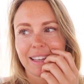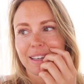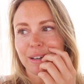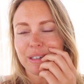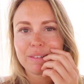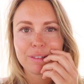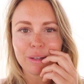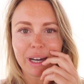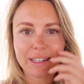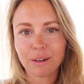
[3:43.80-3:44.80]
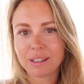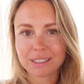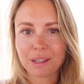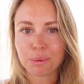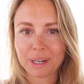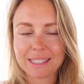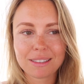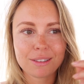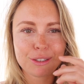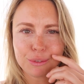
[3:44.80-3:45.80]
you know, even though I know there's other
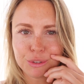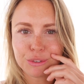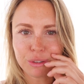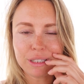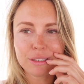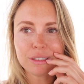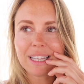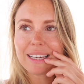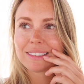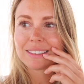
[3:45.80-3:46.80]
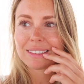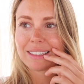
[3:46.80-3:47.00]
ways to truly do that,